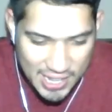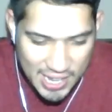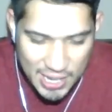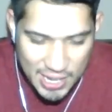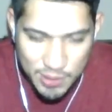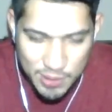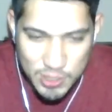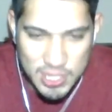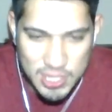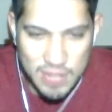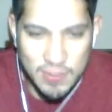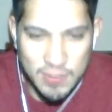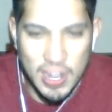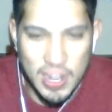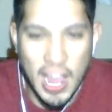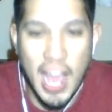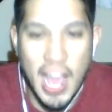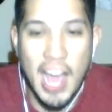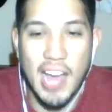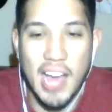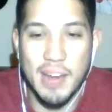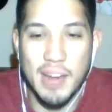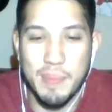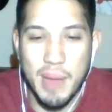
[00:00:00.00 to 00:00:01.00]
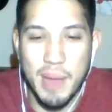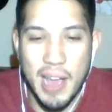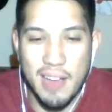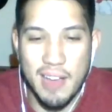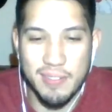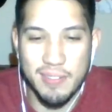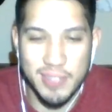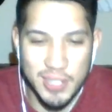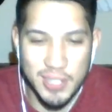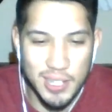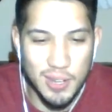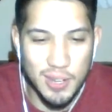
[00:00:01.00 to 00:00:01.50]
he was even on
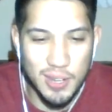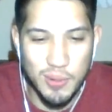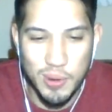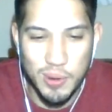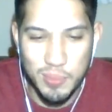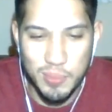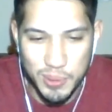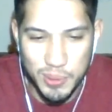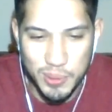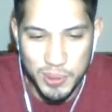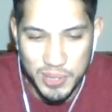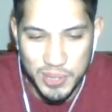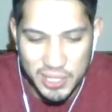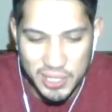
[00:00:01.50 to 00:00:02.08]
Mafia at one point.